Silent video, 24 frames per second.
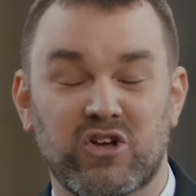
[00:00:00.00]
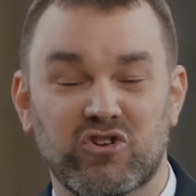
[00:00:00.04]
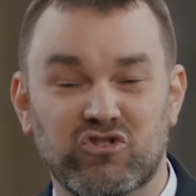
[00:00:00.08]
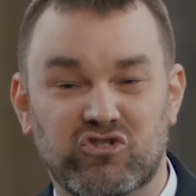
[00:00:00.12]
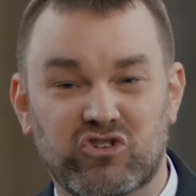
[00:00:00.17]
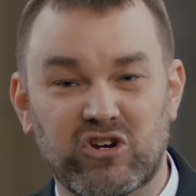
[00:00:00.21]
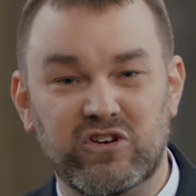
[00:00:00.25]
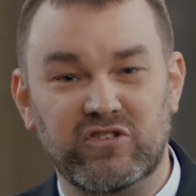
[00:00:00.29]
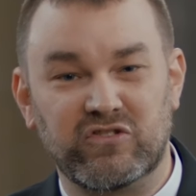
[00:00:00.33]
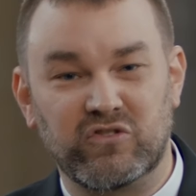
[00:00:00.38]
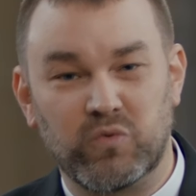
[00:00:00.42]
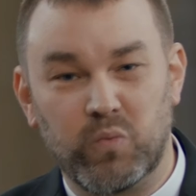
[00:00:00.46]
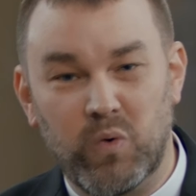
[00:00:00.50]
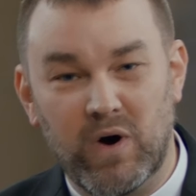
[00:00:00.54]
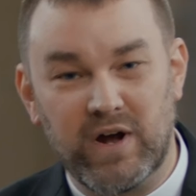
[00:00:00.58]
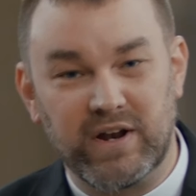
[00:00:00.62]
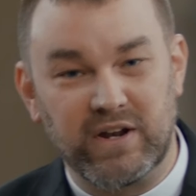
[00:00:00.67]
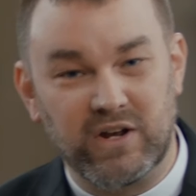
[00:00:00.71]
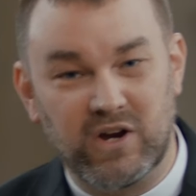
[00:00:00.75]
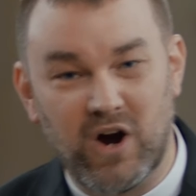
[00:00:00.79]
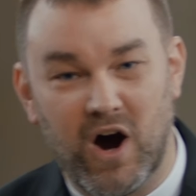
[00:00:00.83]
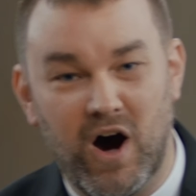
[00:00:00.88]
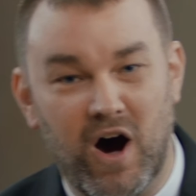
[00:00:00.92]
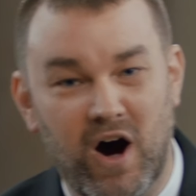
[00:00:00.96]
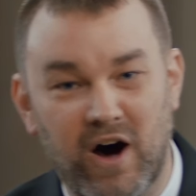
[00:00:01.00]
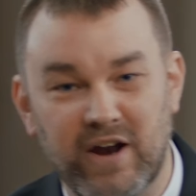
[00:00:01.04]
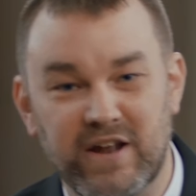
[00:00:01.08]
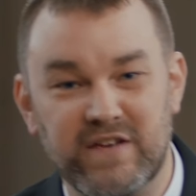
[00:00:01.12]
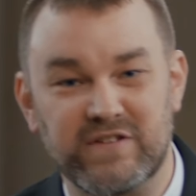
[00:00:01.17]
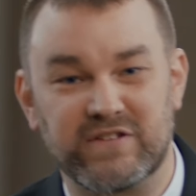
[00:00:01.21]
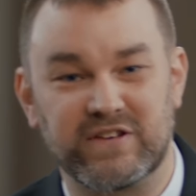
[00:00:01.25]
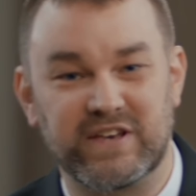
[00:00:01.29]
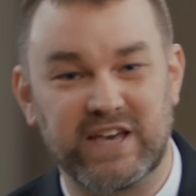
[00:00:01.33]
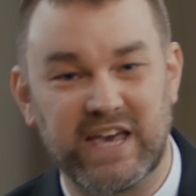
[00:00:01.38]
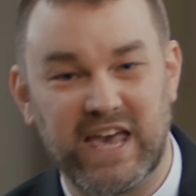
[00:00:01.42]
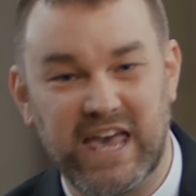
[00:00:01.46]
just what God
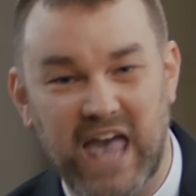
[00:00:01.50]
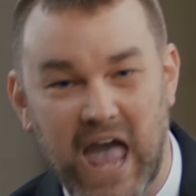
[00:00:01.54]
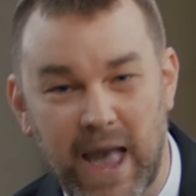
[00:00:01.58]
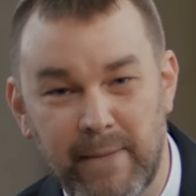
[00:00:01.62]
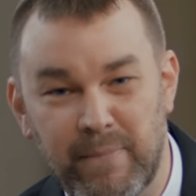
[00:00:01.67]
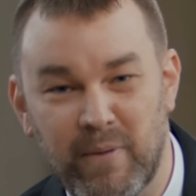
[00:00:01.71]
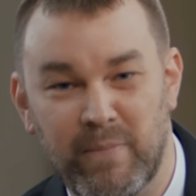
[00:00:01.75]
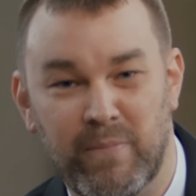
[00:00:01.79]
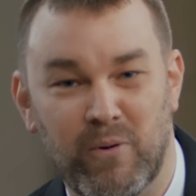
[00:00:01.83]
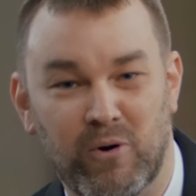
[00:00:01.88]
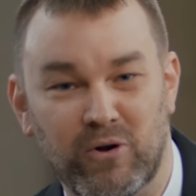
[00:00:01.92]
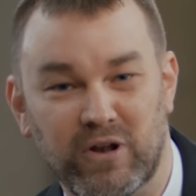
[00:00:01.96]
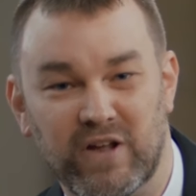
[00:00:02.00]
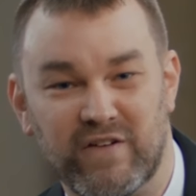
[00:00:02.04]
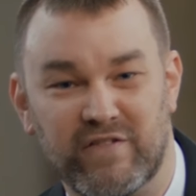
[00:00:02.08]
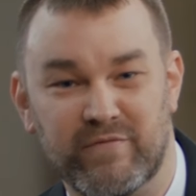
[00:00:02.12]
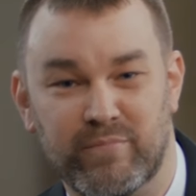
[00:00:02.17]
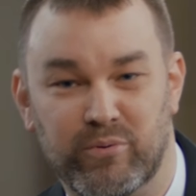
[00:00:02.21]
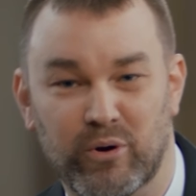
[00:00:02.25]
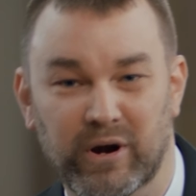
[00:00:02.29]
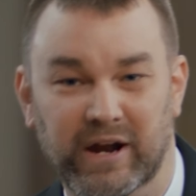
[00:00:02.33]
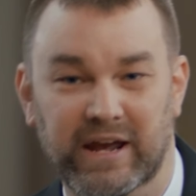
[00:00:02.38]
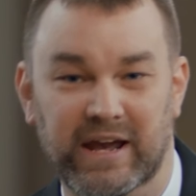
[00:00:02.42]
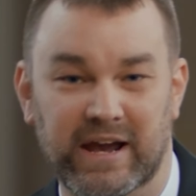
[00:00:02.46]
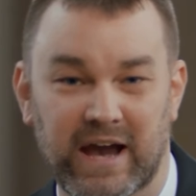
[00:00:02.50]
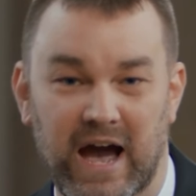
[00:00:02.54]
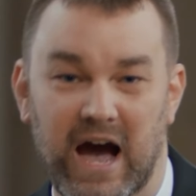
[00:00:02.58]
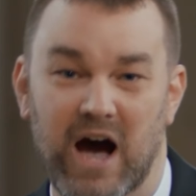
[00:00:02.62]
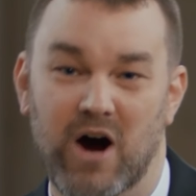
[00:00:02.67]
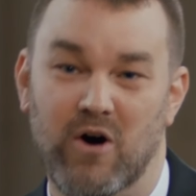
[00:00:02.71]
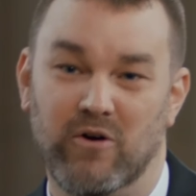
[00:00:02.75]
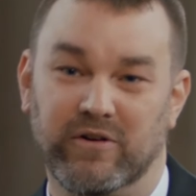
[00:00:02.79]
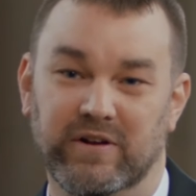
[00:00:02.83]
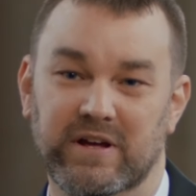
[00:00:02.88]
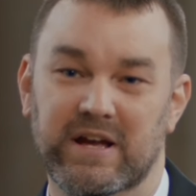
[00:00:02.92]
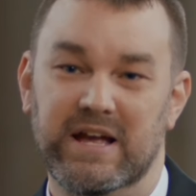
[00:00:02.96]
is capable of bringing
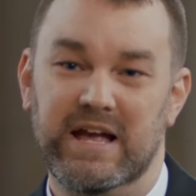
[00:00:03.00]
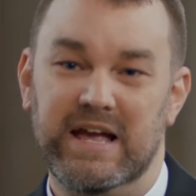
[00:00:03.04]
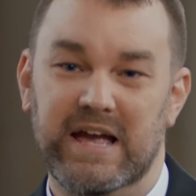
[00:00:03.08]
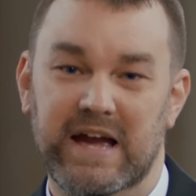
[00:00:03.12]
out